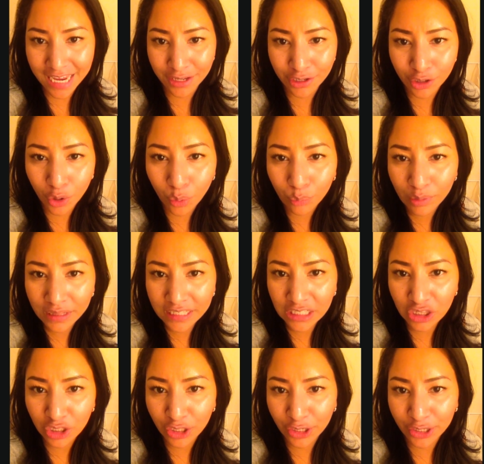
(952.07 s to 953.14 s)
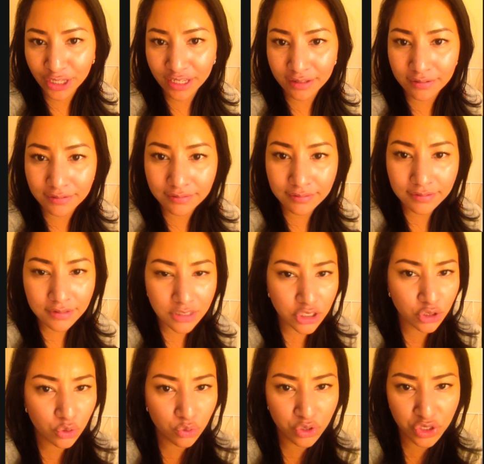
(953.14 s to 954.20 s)
You don't really look
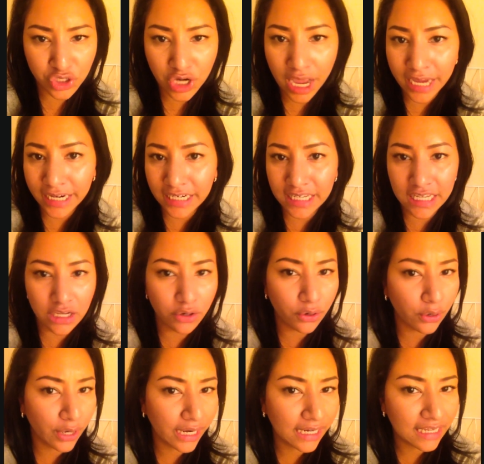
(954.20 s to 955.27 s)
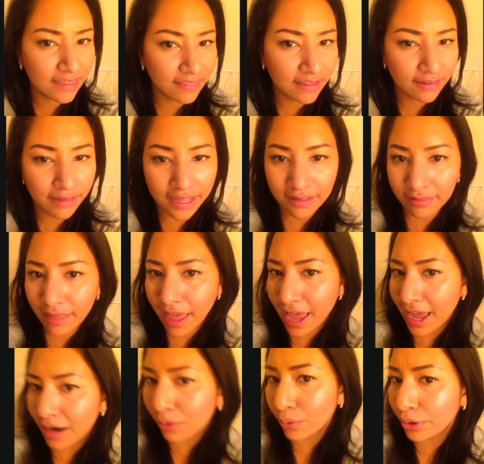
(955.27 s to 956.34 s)
too shiny or anything like
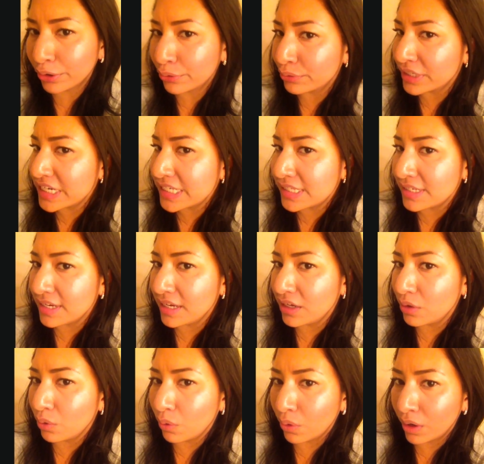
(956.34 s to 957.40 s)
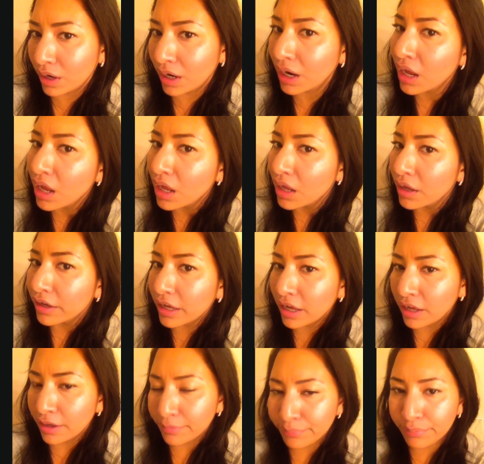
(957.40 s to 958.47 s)
that, or greasy, or
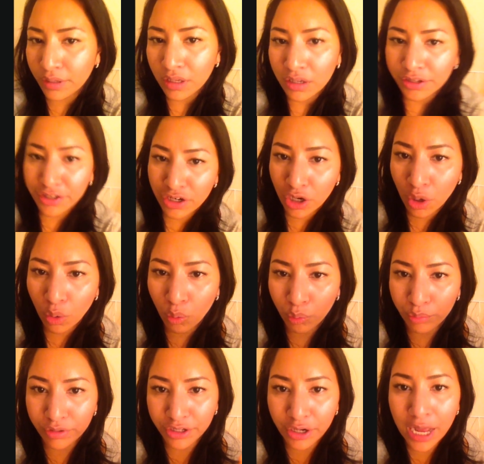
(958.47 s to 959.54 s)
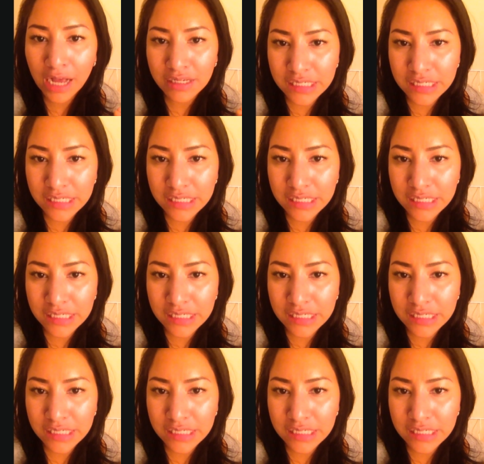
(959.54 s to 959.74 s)
you know how